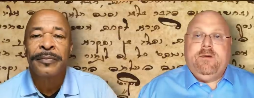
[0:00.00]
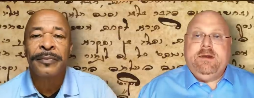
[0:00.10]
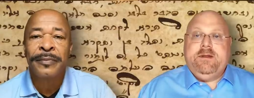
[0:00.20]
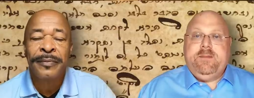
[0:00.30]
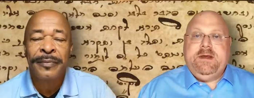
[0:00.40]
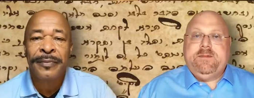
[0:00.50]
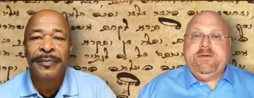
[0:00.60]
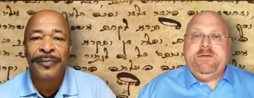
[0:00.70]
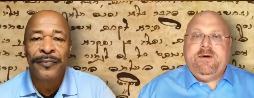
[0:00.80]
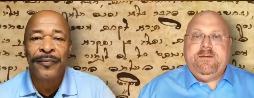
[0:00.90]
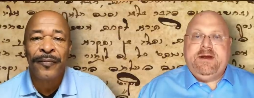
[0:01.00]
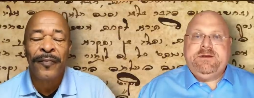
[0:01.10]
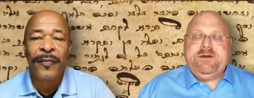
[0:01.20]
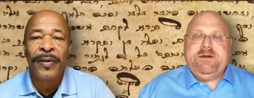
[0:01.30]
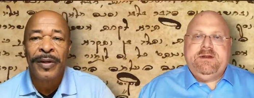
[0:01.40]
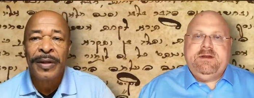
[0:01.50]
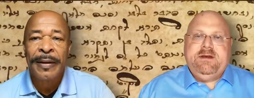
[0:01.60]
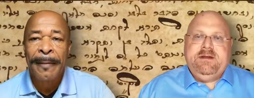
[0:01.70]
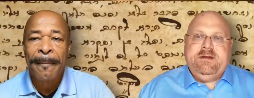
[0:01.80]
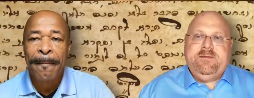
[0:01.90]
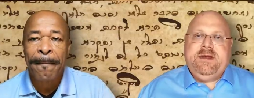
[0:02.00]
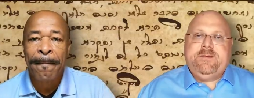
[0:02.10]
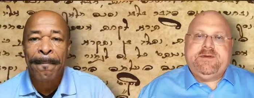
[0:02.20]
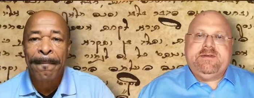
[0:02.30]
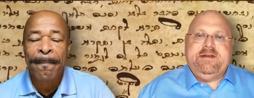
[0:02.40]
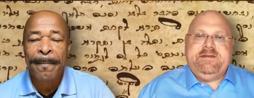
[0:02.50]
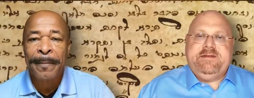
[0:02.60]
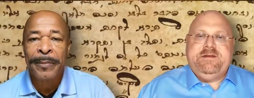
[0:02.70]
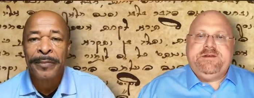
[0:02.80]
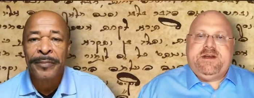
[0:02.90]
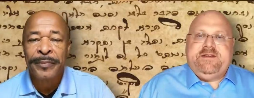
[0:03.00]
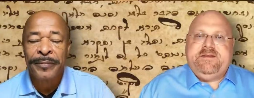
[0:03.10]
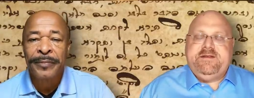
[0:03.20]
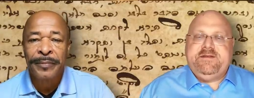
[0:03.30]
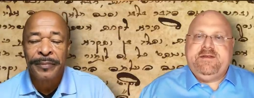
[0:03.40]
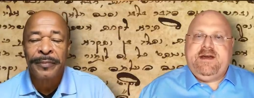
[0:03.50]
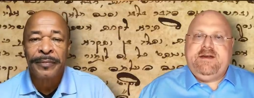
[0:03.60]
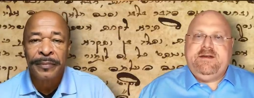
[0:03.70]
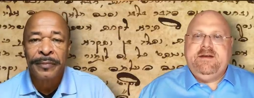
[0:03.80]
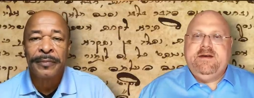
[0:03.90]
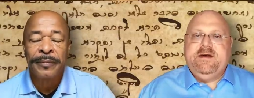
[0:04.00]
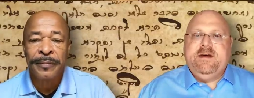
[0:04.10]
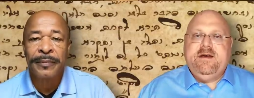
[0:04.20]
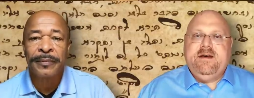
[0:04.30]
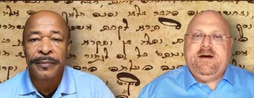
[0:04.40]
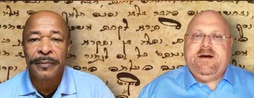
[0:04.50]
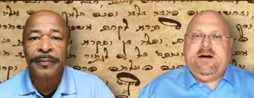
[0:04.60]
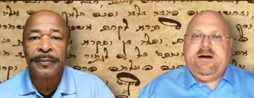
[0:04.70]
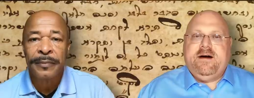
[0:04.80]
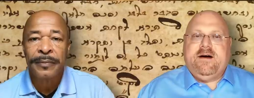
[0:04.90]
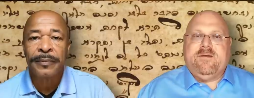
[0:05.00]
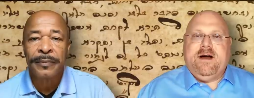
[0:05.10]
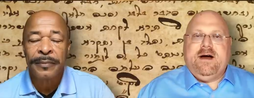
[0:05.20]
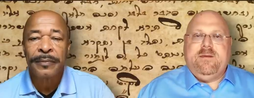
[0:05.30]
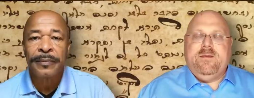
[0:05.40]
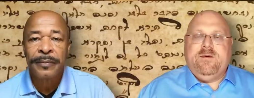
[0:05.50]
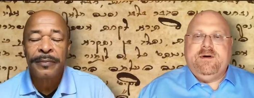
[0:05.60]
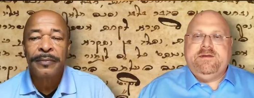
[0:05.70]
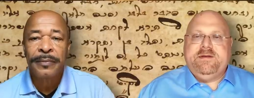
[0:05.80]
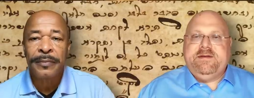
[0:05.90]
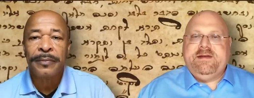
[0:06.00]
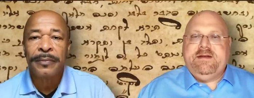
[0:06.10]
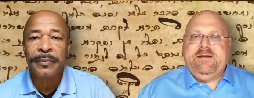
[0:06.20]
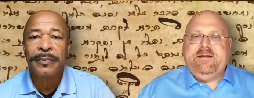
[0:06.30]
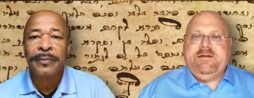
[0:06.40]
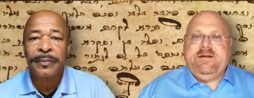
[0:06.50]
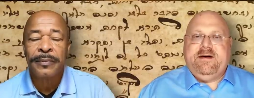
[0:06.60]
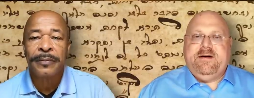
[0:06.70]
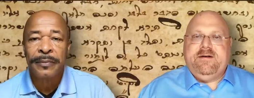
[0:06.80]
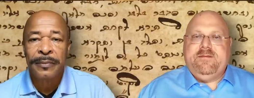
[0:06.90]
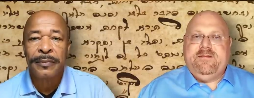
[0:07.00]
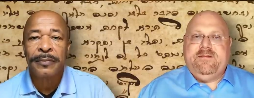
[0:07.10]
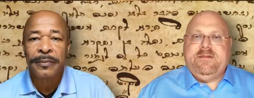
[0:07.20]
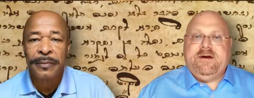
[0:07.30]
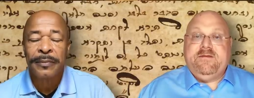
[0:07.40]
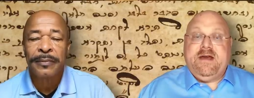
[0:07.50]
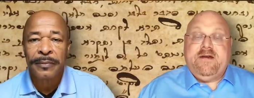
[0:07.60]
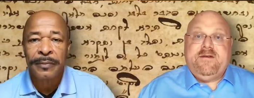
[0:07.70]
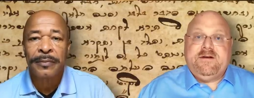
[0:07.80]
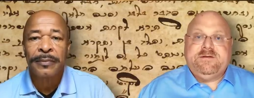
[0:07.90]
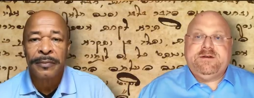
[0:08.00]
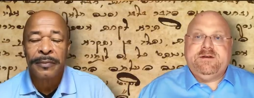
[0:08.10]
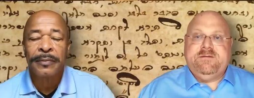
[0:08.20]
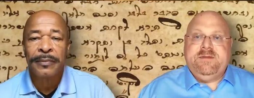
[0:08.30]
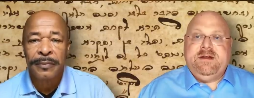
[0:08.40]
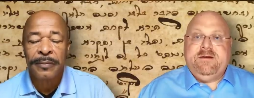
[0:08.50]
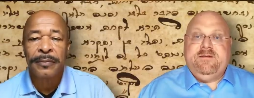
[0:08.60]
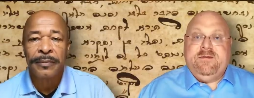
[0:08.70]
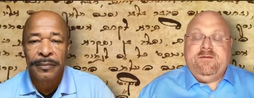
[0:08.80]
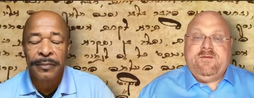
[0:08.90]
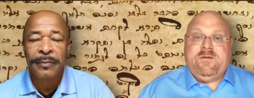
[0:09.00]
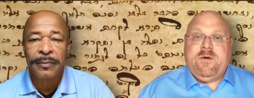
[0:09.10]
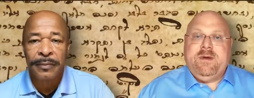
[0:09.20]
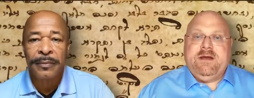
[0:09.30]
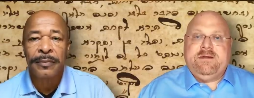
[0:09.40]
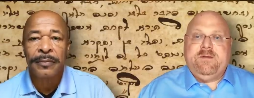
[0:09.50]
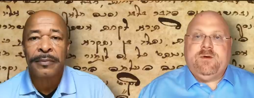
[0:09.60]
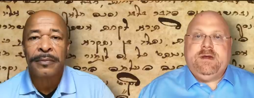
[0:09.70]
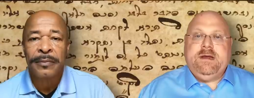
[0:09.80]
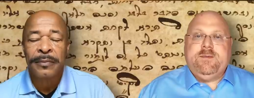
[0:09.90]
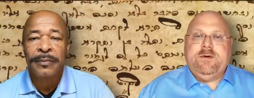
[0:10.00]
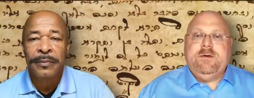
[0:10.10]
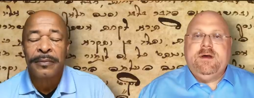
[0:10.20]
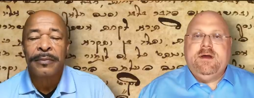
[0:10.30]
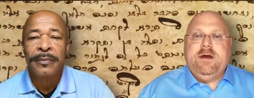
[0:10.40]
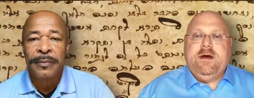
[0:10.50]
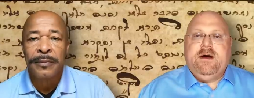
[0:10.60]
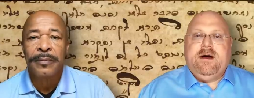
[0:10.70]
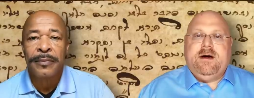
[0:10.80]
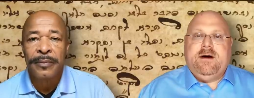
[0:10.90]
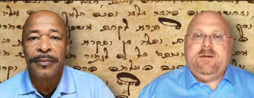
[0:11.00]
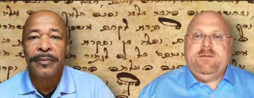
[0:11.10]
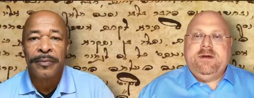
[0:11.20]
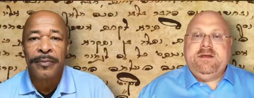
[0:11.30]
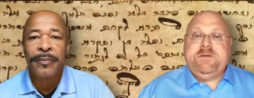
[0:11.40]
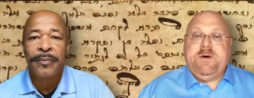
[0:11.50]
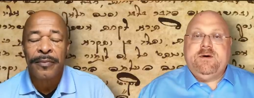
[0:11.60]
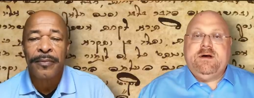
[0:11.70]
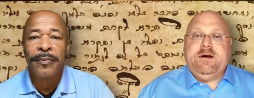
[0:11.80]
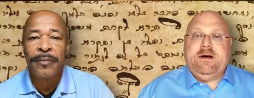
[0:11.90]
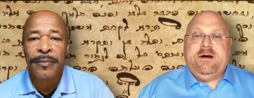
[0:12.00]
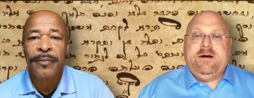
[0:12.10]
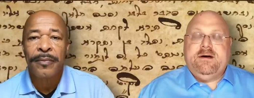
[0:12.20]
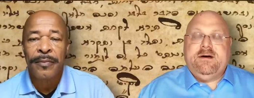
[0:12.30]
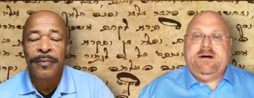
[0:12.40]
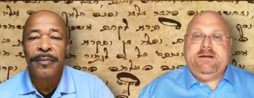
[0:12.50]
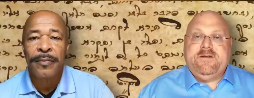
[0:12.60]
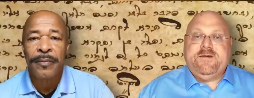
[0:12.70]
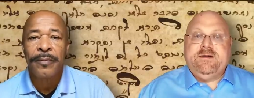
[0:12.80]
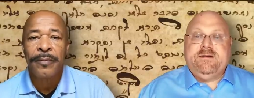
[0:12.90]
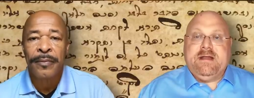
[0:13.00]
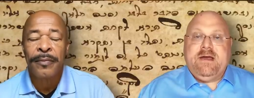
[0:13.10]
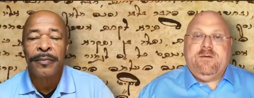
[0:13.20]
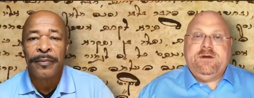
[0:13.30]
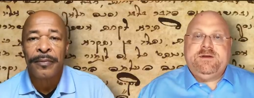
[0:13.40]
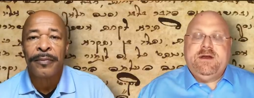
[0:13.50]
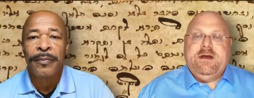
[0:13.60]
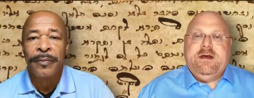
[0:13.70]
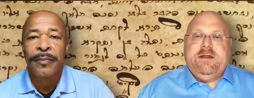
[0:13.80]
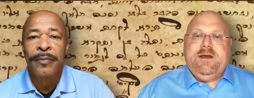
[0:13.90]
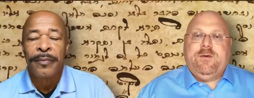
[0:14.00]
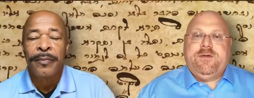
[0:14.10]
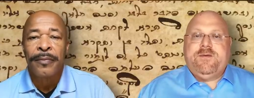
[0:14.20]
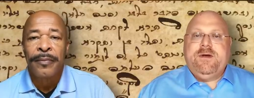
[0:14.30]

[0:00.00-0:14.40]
Speaker 1: one of the mm -hmm. peoples who are mentioned in the in the peoples list in Genesis 10. Uh, Aram was a descendant um, of Ever, meaning from what we get the word Hebrew, um, but he spoke a, a, a different language. There were three